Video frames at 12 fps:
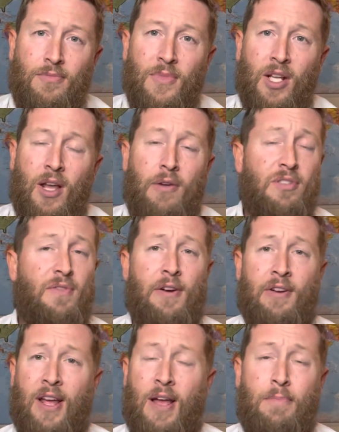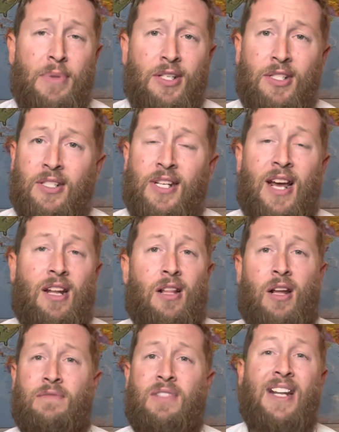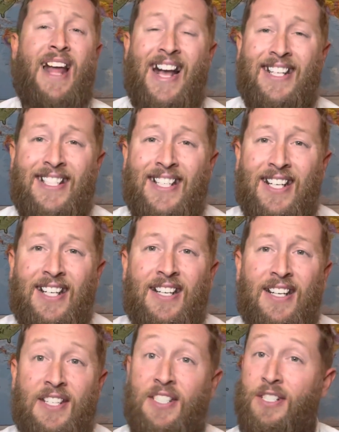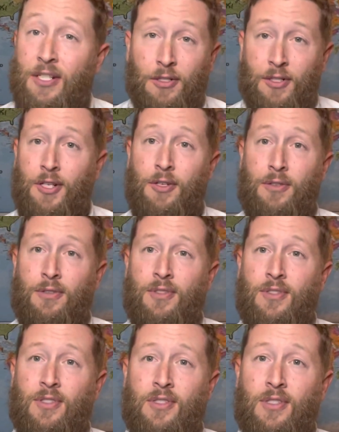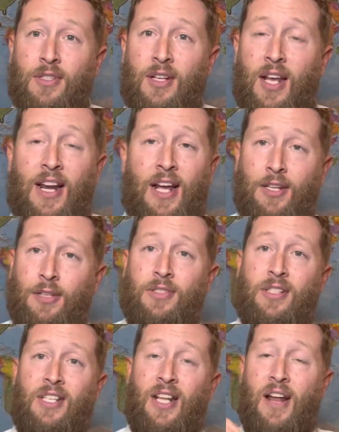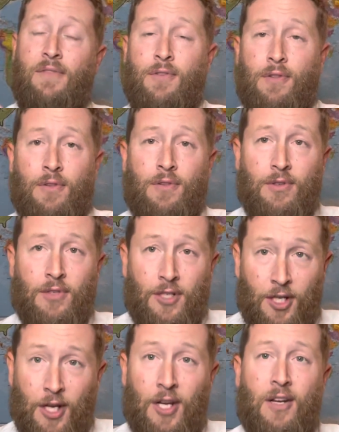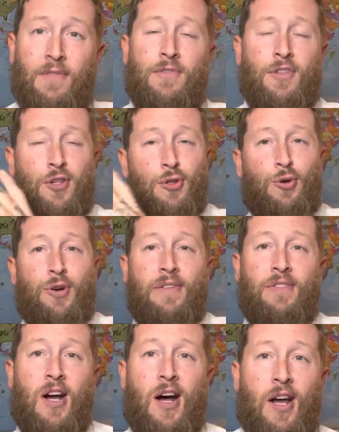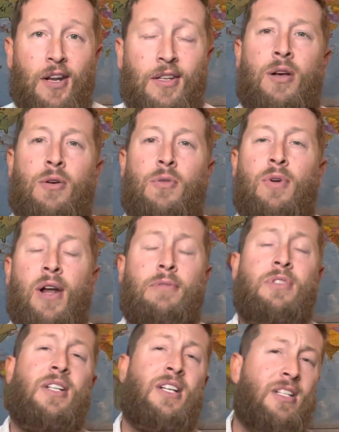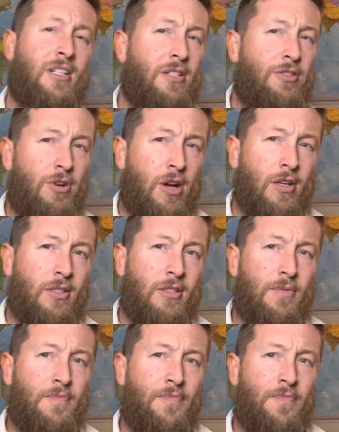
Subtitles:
I was very ambitious, had a lot of tenacity, still do, and I use it today for good and for the glory of God. When I was addicted to drugs,